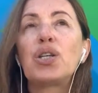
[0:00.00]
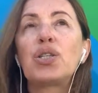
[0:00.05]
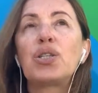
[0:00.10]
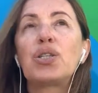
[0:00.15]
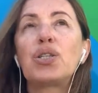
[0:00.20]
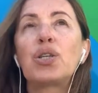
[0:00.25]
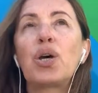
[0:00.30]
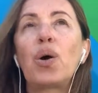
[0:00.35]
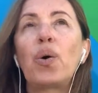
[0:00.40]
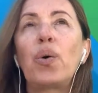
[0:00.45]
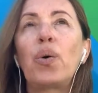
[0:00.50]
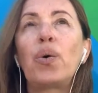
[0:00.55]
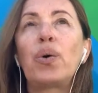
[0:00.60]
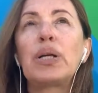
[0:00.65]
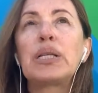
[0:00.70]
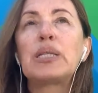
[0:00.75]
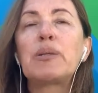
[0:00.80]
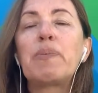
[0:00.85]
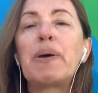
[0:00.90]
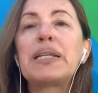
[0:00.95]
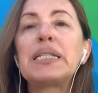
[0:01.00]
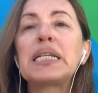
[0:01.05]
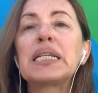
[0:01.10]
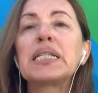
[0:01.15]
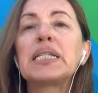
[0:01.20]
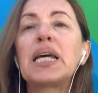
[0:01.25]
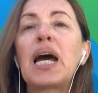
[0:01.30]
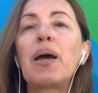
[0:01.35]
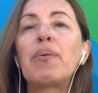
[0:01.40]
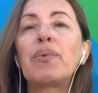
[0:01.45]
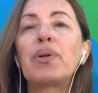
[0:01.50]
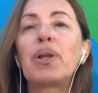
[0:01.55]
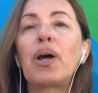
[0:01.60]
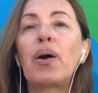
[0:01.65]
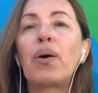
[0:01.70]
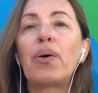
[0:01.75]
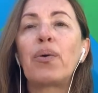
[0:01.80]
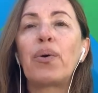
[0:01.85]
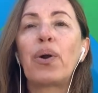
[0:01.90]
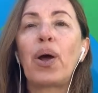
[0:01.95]
So, spending time on
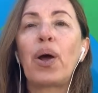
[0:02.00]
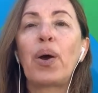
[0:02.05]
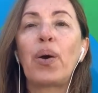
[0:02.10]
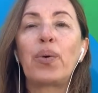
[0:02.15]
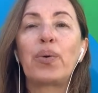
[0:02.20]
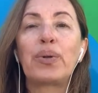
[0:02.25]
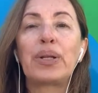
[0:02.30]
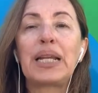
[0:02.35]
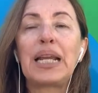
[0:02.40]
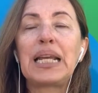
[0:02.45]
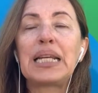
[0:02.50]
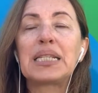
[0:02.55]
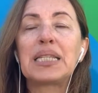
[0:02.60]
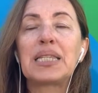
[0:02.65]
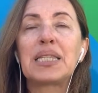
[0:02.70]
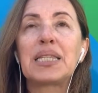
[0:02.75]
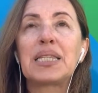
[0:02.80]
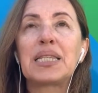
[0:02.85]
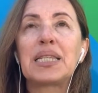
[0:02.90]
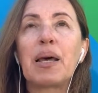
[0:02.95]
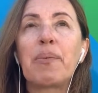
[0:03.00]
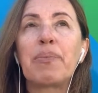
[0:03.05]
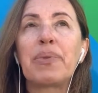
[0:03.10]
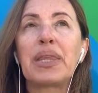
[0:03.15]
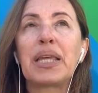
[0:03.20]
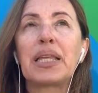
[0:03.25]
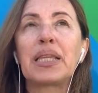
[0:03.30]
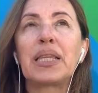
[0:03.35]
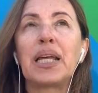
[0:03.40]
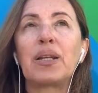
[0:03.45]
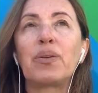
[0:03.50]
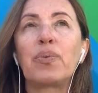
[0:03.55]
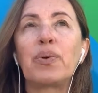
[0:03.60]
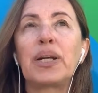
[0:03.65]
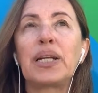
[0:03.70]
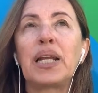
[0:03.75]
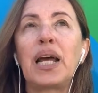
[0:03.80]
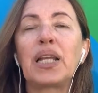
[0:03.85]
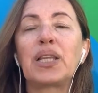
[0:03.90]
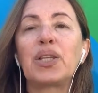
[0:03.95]
our own, it's something that we're
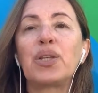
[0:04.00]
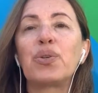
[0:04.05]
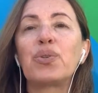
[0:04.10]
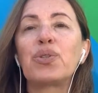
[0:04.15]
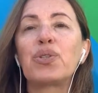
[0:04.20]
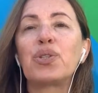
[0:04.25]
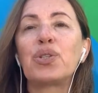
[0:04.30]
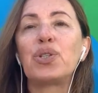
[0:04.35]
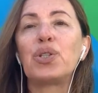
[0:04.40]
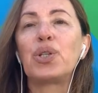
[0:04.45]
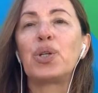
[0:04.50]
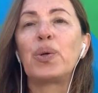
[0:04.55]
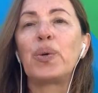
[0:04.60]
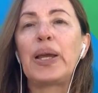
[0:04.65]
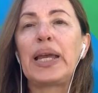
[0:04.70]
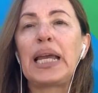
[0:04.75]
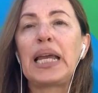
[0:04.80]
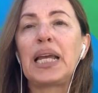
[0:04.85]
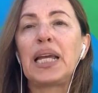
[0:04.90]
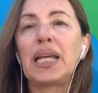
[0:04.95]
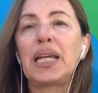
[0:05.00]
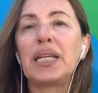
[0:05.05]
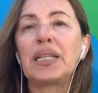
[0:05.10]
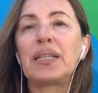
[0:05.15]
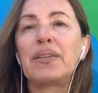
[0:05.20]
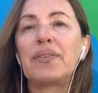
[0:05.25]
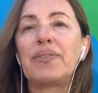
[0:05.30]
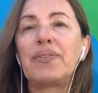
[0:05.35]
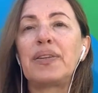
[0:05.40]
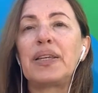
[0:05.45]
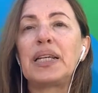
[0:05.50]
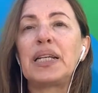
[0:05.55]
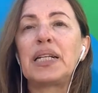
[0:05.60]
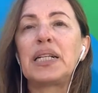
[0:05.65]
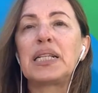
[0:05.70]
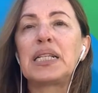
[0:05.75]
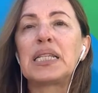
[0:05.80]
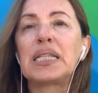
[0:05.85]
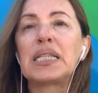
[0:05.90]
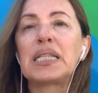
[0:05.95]
not used to doing. It
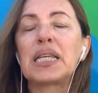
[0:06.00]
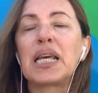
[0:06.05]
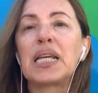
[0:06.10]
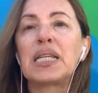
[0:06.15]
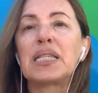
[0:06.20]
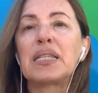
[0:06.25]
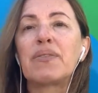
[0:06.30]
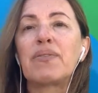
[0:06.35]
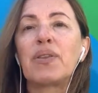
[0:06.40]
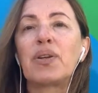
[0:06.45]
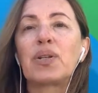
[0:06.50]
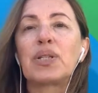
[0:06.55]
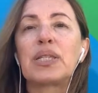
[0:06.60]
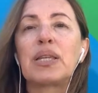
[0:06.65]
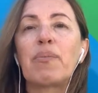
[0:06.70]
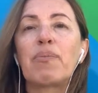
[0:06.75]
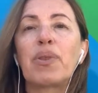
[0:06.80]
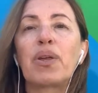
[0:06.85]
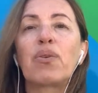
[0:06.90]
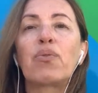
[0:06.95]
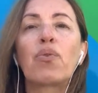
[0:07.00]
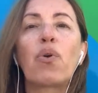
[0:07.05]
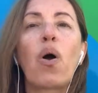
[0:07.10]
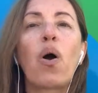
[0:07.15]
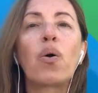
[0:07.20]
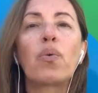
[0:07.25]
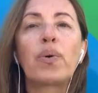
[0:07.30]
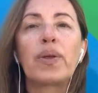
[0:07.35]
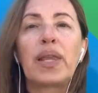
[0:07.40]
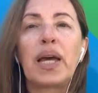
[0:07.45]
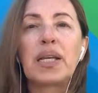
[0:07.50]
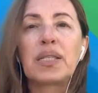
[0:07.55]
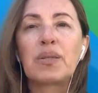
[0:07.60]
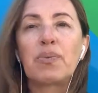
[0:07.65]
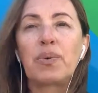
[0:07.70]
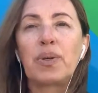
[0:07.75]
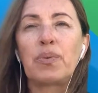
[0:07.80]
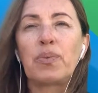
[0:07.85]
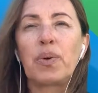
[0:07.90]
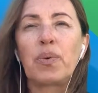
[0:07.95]
feels as if there is something wrong with us
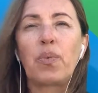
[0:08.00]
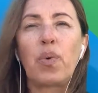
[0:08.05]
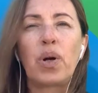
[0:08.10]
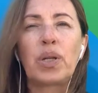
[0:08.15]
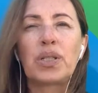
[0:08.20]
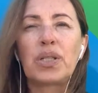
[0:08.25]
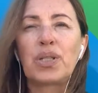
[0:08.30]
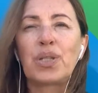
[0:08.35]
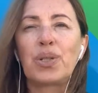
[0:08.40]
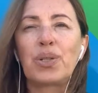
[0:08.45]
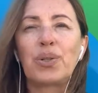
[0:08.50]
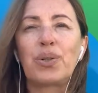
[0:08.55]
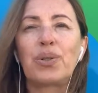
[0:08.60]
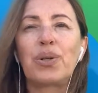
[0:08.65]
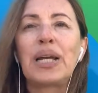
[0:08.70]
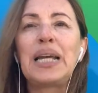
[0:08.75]
when we want to.